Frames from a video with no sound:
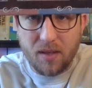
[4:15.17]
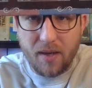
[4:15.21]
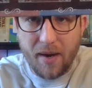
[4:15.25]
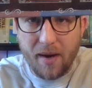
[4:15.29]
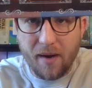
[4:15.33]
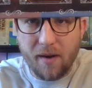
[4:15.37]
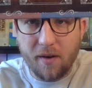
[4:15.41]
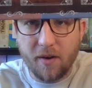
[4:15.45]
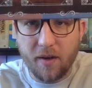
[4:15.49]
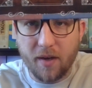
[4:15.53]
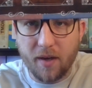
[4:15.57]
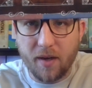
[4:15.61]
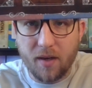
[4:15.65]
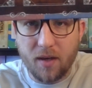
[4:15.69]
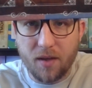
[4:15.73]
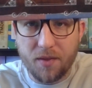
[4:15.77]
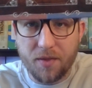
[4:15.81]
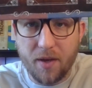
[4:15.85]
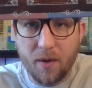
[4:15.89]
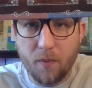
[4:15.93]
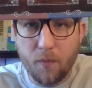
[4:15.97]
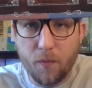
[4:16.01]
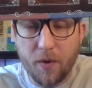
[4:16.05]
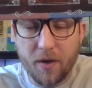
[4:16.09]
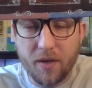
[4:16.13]
area, and
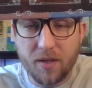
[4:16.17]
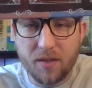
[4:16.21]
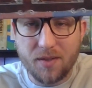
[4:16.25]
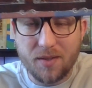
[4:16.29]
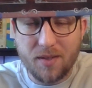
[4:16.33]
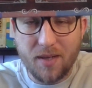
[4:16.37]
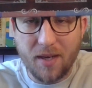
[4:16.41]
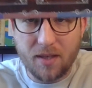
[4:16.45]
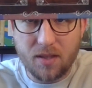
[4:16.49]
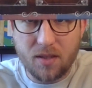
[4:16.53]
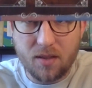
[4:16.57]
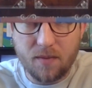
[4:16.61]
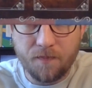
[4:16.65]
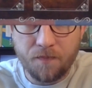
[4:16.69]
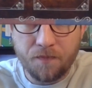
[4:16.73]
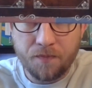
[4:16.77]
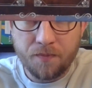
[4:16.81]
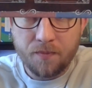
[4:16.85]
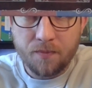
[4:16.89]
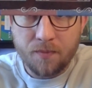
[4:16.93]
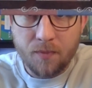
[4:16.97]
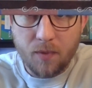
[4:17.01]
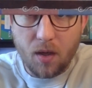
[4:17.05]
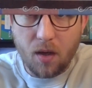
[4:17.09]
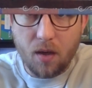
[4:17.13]
then when
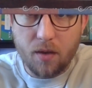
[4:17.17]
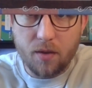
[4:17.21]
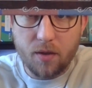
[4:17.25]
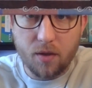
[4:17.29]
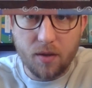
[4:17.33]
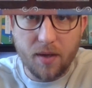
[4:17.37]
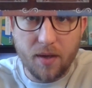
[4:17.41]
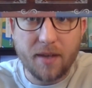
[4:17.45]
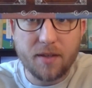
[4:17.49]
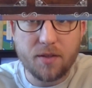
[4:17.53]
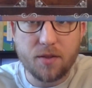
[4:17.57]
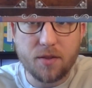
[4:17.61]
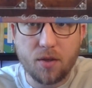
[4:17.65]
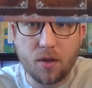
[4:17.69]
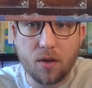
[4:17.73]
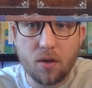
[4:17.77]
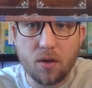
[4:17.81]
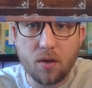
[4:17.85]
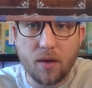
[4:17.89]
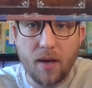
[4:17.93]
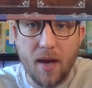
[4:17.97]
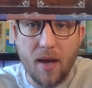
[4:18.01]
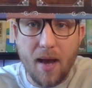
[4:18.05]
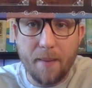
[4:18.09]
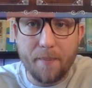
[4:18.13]
your next turn
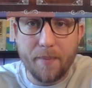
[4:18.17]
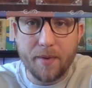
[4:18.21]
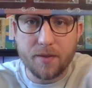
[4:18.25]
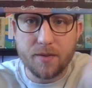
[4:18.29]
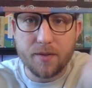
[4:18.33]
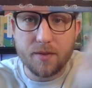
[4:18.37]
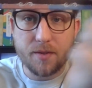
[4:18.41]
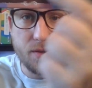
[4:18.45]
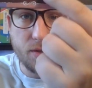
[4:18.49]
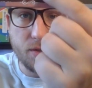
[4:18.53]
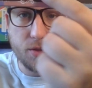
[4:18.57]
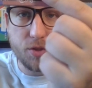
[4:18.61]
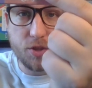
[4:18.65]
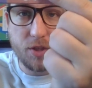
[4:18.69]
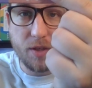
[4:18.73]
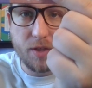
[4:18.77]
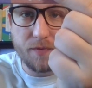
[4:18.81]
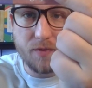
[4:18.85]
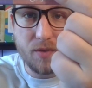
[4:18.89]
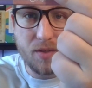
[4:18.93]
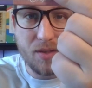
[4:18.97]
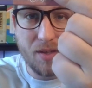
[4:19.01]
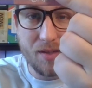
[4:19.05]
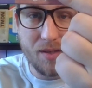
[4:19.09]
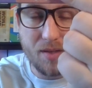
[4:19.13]
happens, they'll
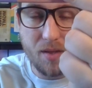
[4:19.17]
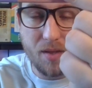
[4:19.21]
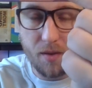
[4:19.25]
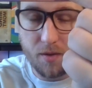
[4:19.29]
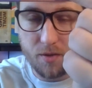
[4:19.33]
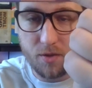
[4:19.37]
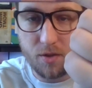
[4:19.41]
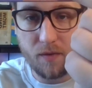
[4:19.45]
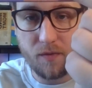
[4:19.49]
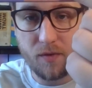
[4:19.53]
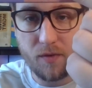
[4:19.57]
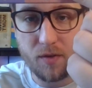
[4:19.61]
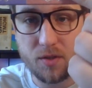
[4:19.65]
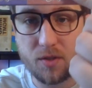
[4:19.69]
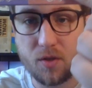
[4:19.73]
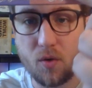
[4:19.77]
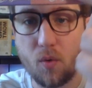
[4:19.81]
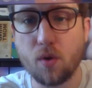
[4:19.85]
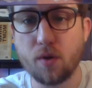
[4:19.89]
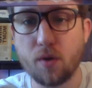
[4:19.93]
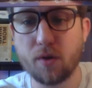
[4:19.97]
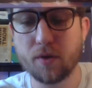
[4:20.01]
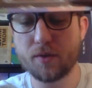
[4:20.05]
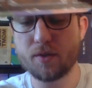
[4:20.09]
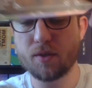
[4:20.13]
shift into the servants'
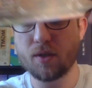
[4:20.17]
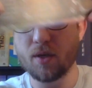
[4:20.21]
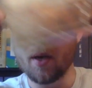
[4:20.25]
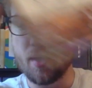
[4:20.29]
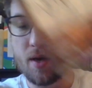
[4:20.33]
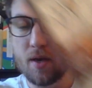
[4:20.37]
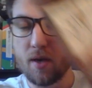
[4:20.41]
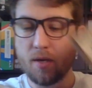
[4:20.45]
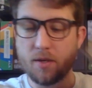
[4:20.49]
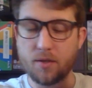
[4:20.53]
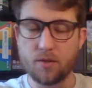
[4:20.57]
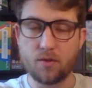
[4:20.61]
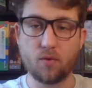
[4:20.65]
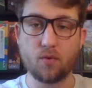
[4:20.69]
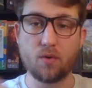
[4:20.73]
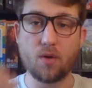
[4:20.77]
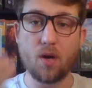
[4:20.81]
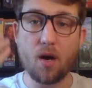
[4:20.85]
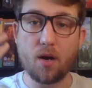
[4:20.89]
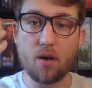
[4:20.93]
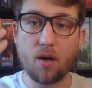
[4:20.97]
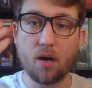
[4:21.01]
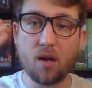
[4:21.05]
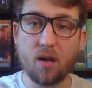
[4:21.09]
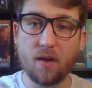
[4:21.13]
quarters. So not
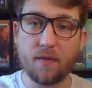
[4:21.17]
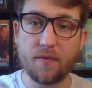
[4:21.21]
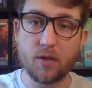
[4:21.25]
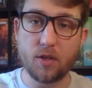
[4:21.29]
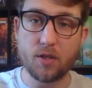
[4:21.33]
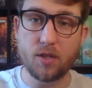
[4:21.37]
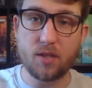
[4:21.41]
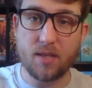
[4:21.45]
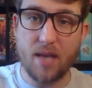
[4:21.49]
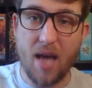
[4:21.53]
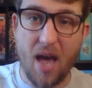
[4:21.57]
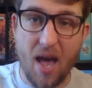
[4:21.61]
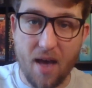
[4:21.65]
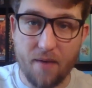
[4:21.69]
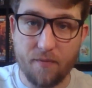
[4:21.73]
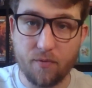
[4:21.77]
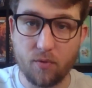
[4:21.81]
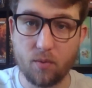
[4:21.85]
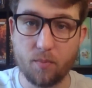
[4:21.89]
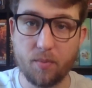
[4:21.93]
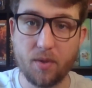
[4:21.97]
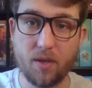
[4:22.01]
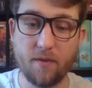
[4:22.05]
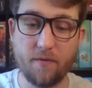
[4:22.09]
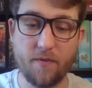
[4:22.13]
all of your staff will
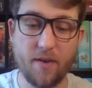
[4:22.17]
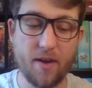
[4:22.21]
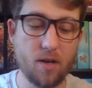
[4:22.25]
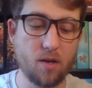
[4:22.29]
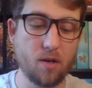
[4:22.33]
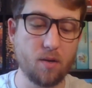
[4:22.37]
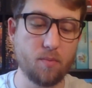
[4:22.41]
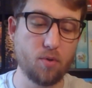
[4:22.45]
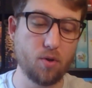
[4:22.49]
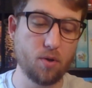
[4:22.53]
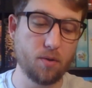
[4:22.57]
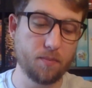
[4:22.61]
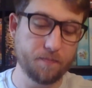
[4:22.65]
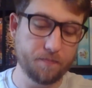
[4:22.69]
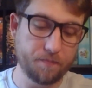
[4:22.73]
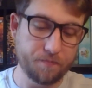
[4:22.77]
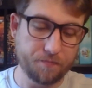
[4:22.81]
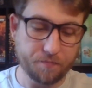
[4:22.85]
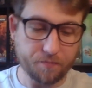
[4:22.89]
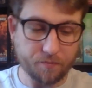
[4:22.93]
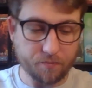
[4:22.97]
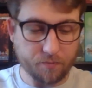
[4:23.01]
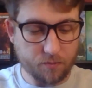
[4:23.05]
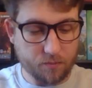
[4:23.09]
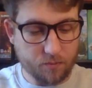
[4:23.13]
be available
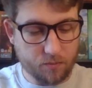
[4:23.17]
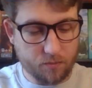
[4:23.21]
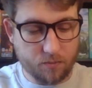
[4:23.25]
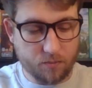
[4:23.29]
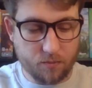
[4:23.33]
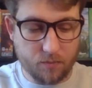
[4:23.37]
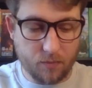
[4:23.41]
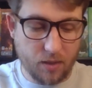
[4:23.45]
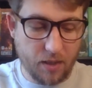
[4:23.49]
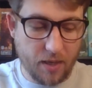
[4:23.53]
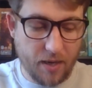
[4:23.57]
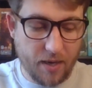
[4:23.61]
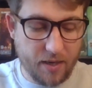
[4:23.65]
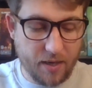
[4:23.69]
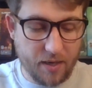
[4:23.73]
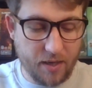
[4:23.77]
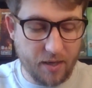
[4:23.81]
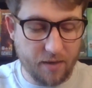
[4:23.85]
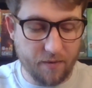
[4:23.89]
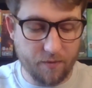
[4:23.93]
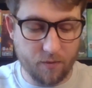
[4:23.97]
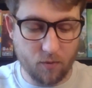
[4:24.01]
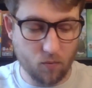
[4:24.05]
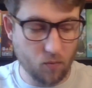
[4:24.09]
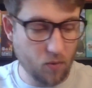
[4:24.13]
at any
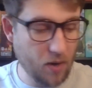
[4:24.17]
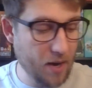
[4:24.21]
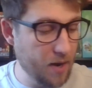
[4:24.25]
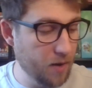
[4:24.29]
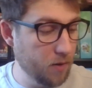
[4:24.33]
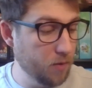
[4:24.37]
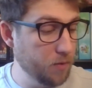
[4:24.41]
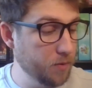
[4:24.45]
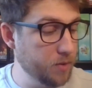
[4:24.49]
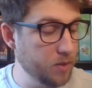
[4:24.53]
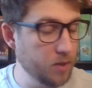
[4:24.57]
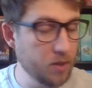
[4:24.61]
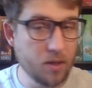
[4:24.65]
given round